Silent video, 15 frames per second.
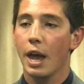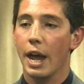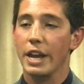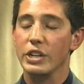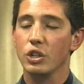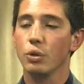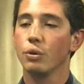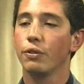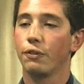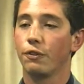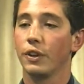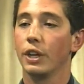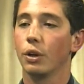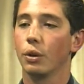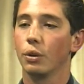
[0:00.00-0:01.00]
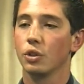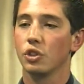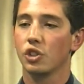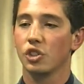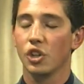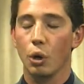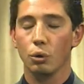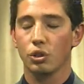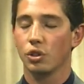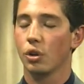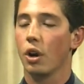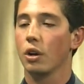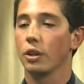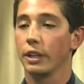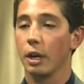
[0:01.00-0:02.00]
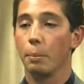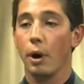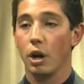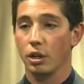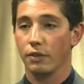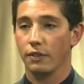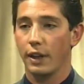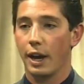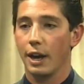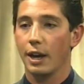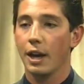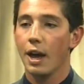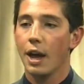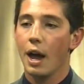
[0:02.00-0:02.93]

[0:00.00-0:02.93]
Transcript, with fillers: and you feel so strongly a part of that.